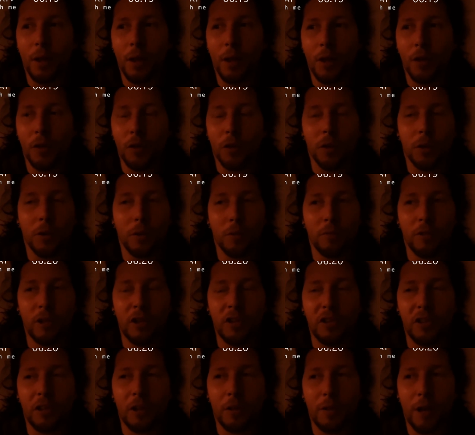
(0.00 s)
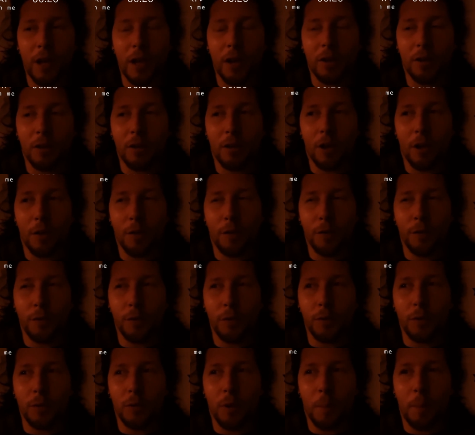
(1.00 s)
So recently I've had a
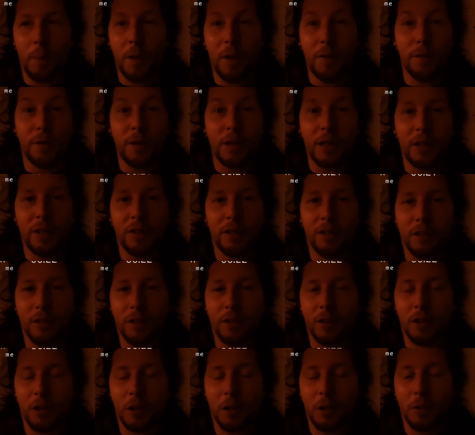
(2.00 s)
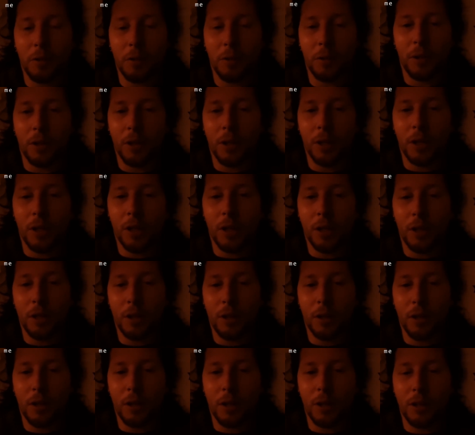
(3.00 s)
few epiphanies, you
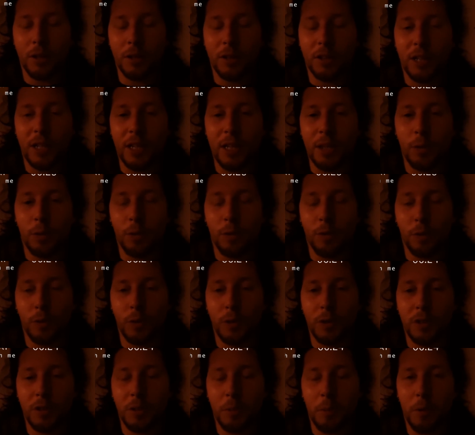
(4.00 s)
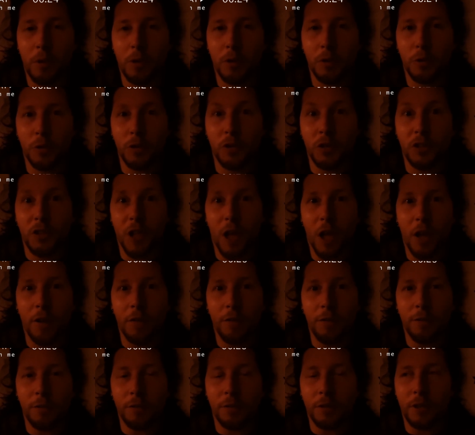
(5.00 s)
know, dealing with all this emotional
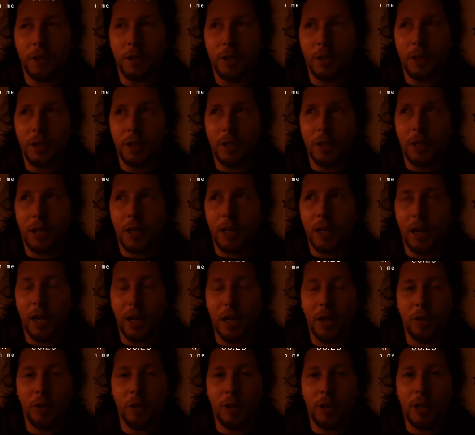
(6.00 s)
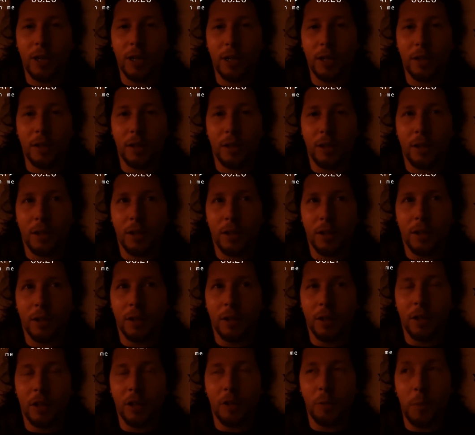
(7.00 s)
stuff and clearing, and
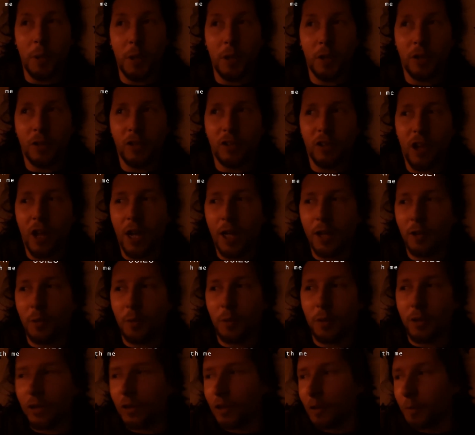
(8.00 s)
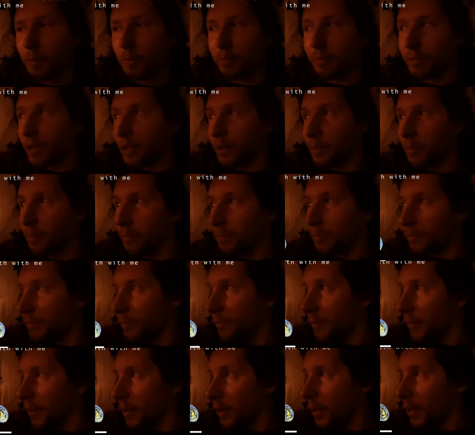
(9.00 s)
it's been good times because I've been
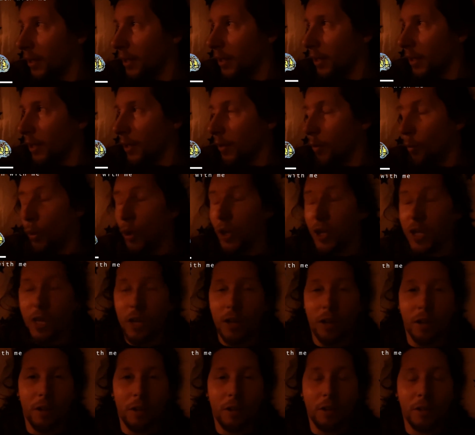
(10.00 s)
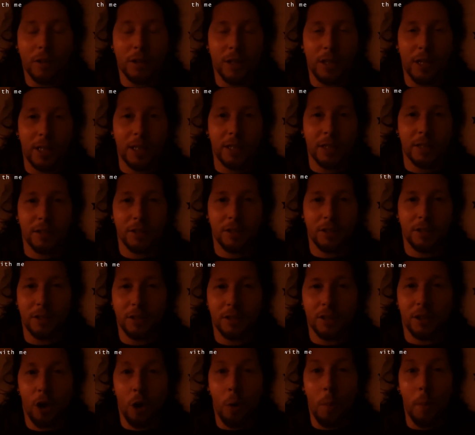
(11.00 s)
working a lot and
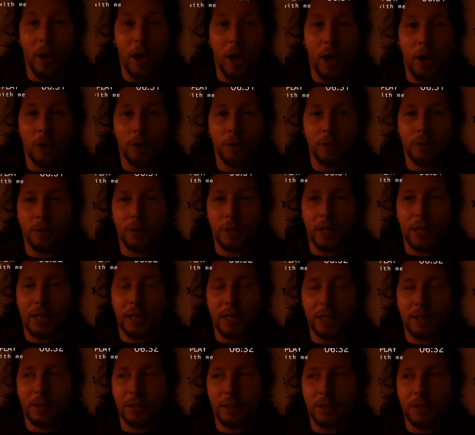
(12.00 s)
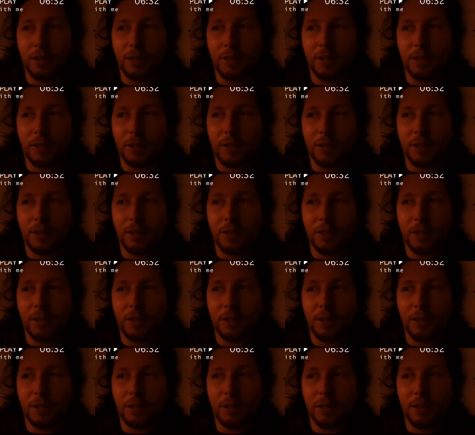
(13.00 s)
on my own, and